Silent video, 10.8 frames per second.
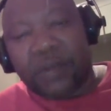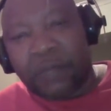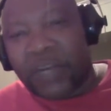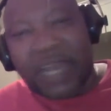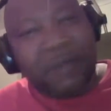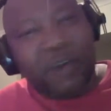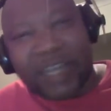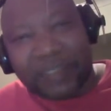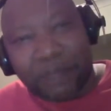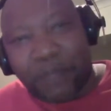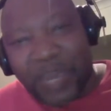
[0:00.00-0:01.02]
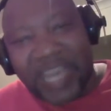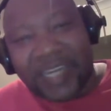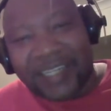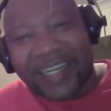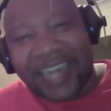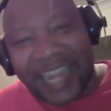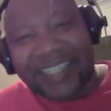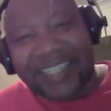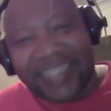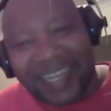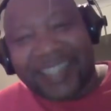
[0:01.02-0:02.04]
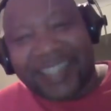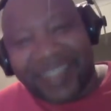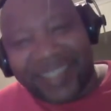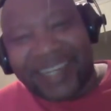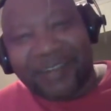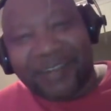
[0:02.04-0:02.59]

Mugabe was bad in 1983,